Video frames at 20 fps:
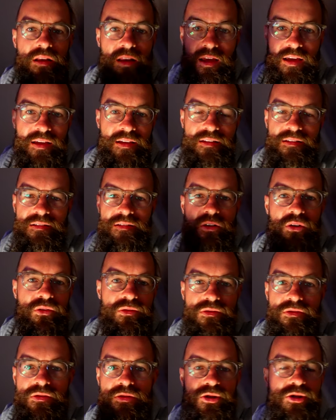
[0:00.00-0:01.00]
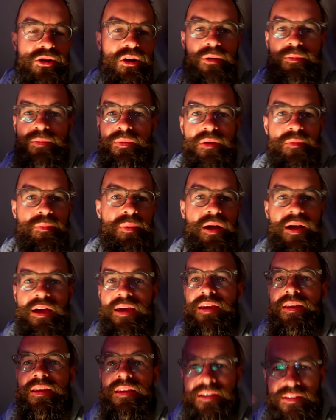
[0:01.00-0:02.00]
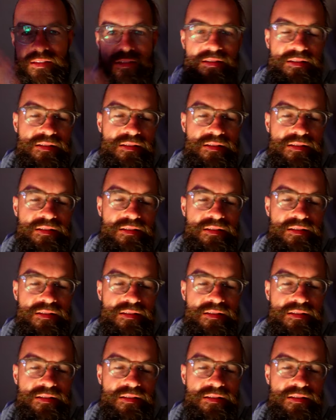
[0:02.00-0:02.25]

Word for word: like go to the shop nearby and get